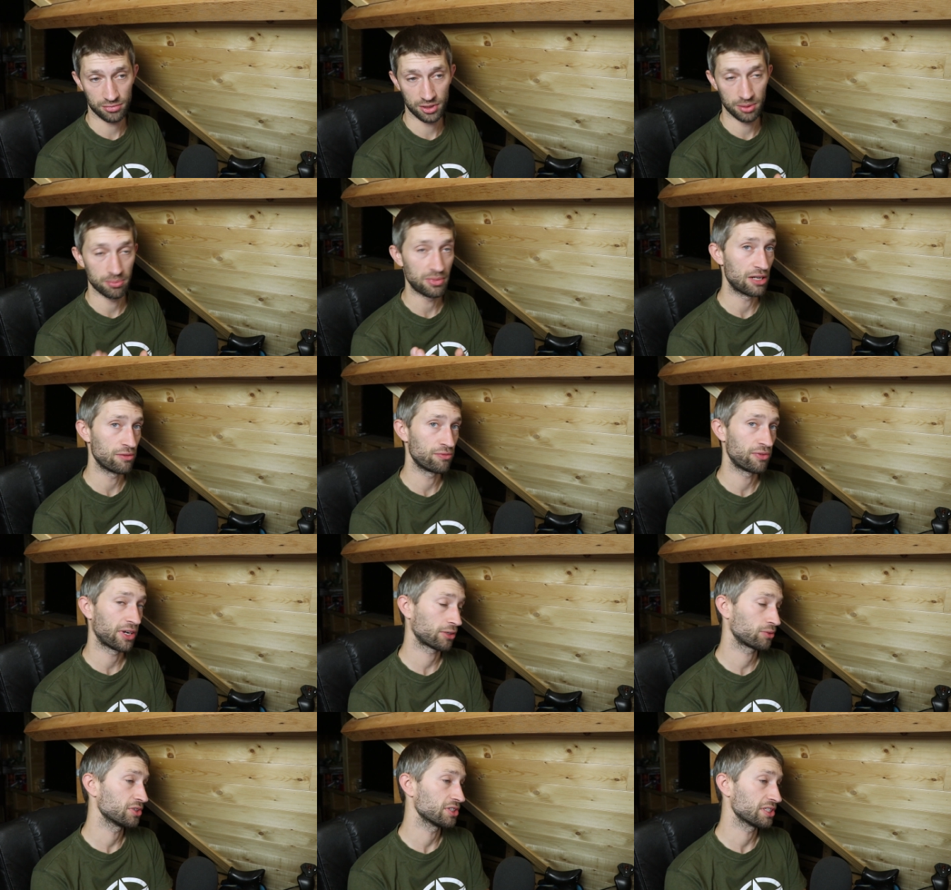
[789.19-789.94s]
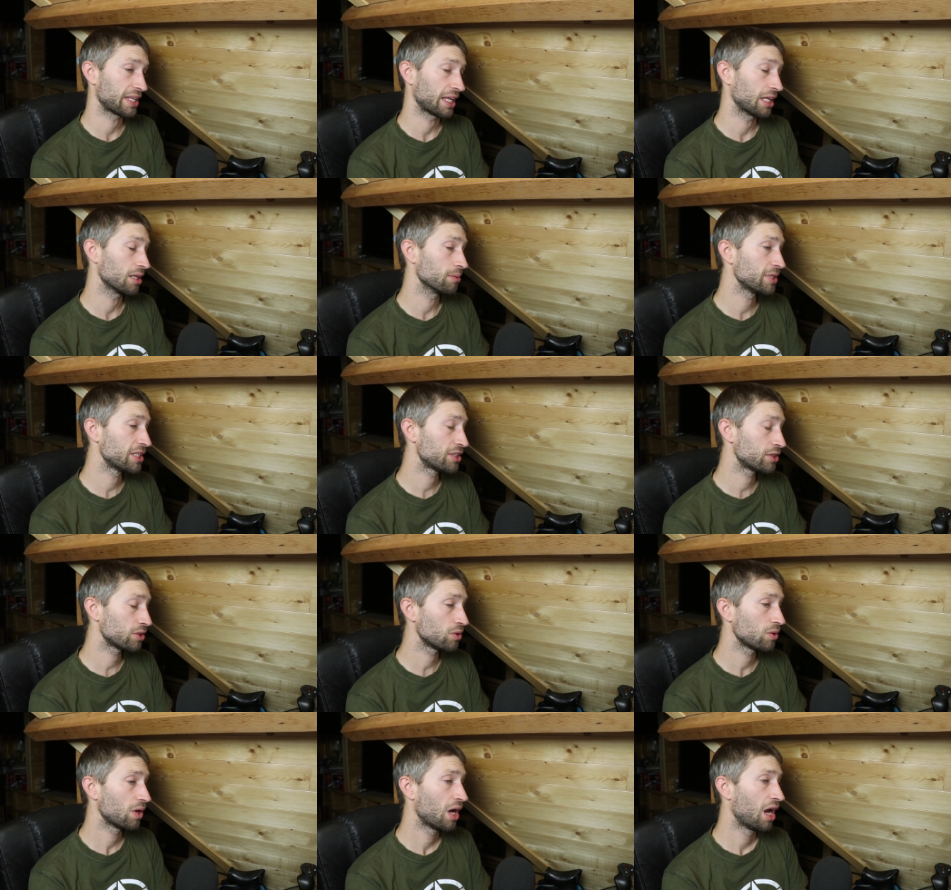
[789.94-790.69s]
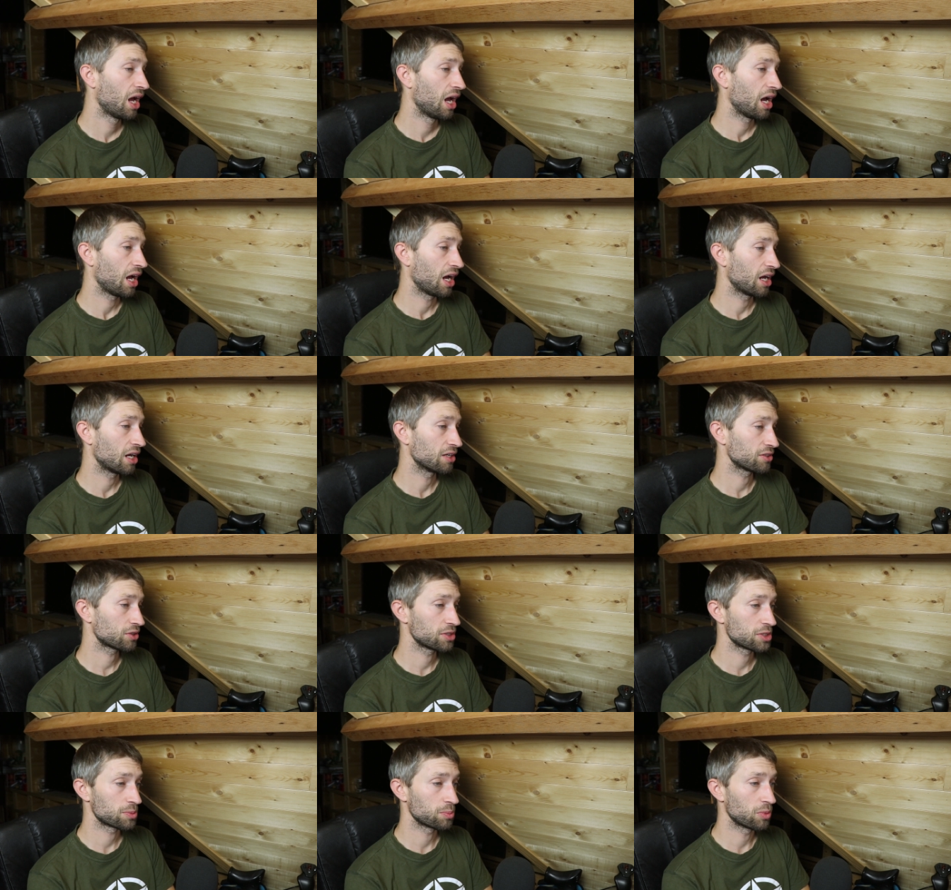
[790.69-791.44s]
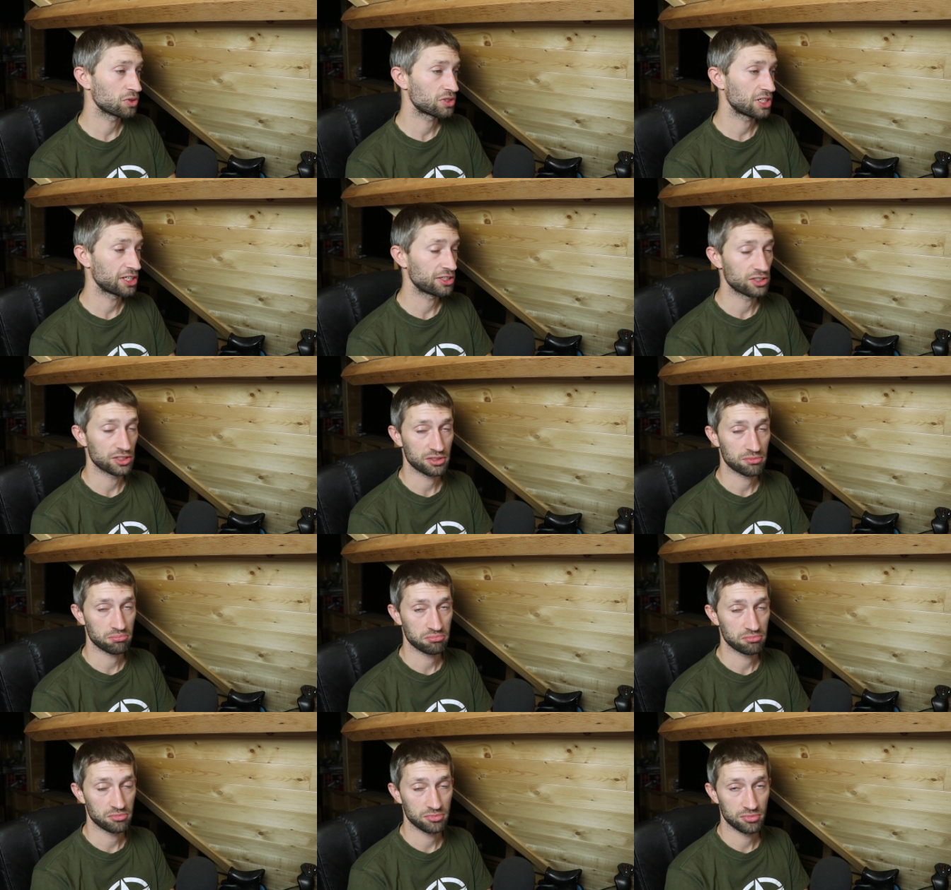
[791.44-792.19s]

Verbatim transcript: the manufacturers tell me to uh, so it's mostly just